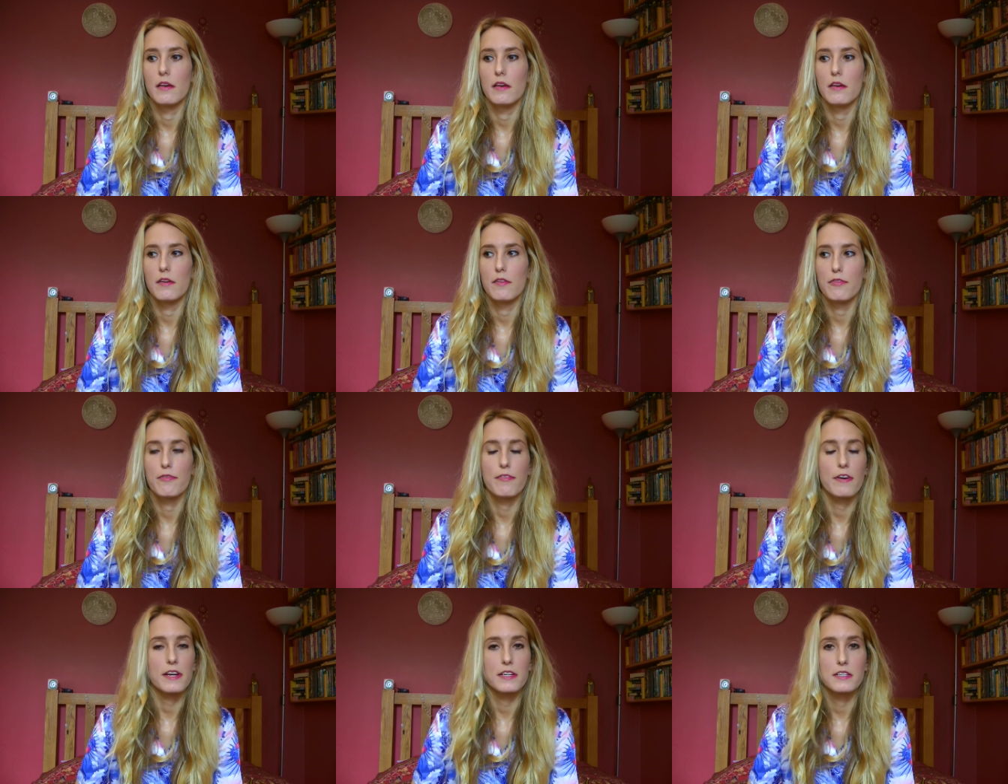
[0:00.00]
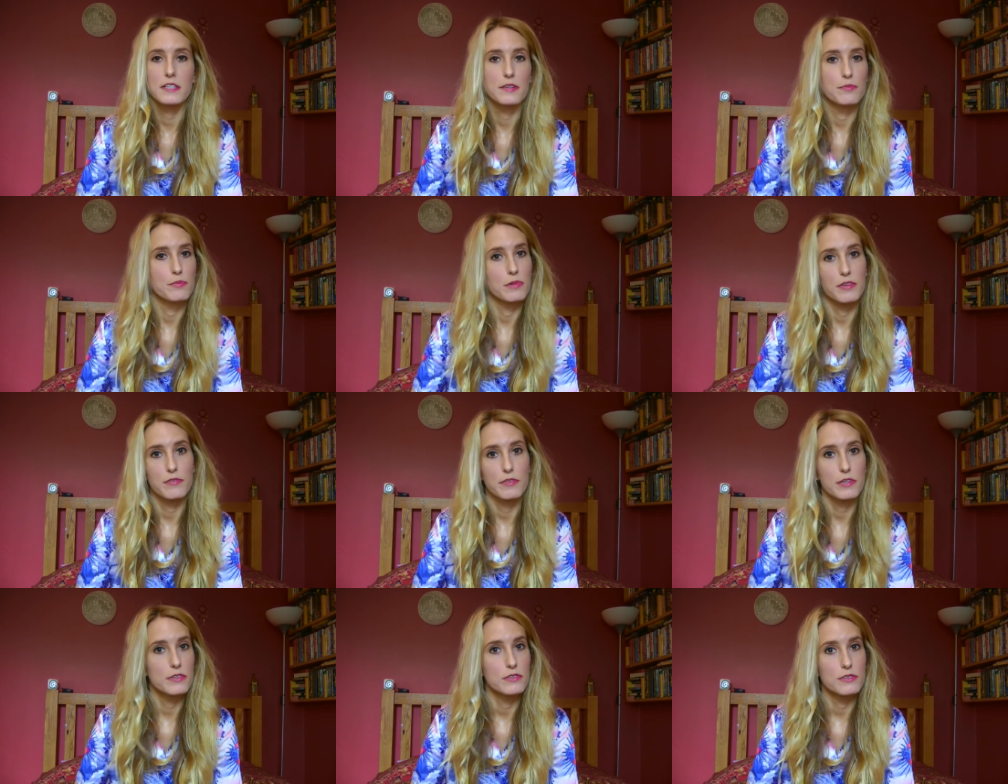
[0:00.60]
It affected
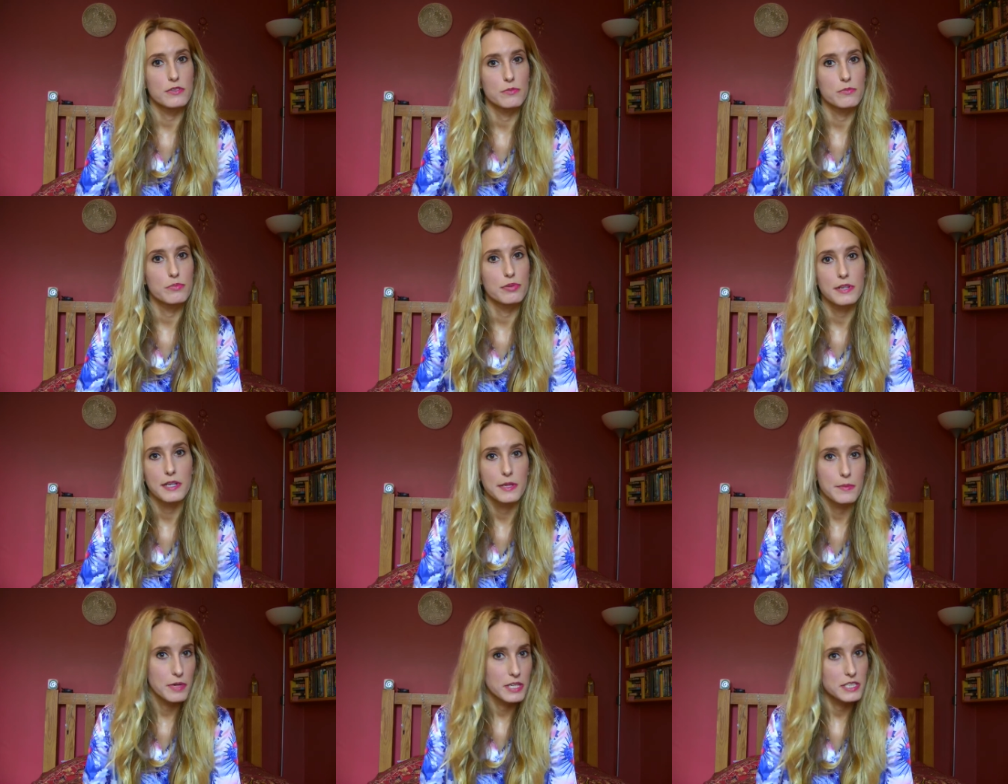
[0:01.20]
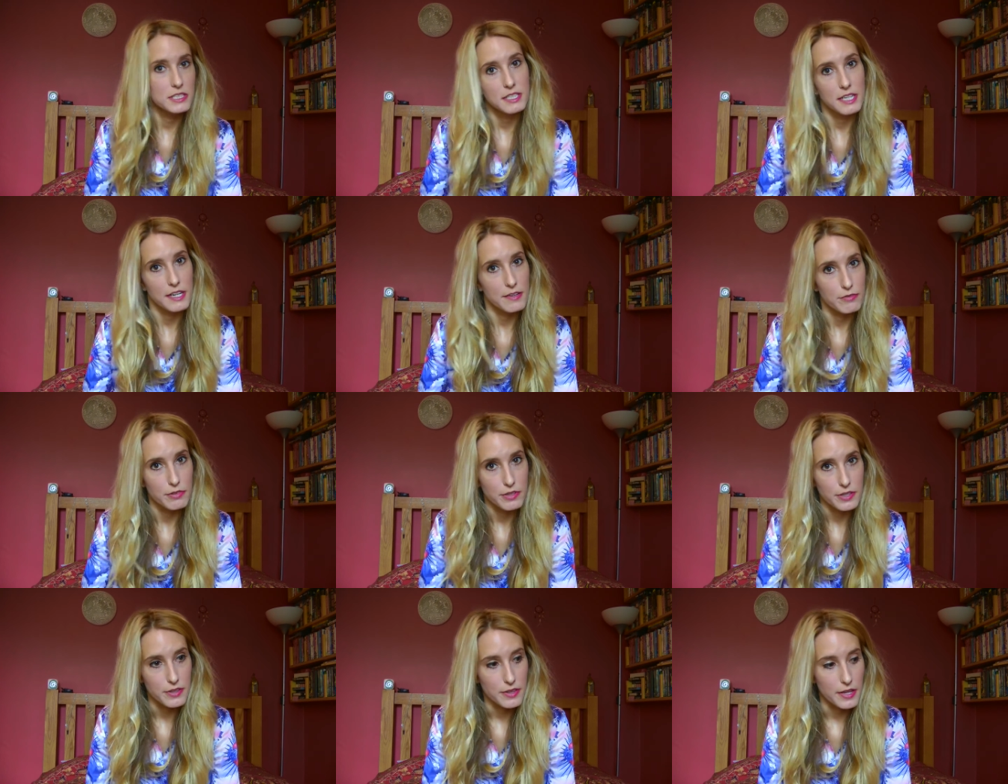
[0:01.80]
my views on pretty much
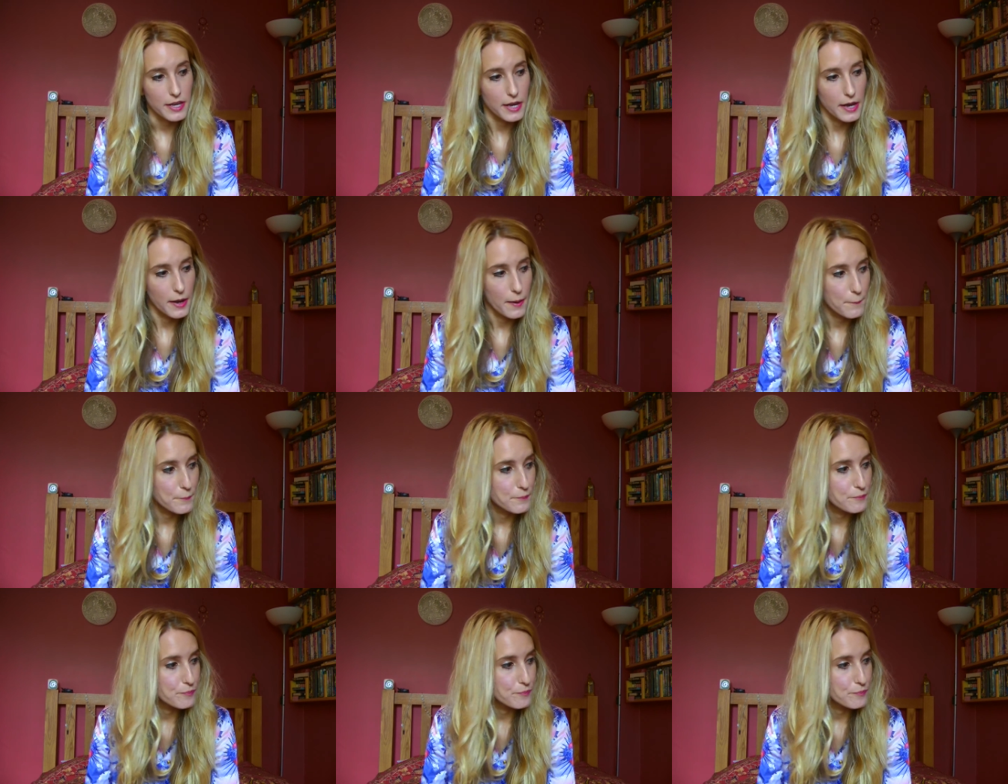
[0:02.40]
everything.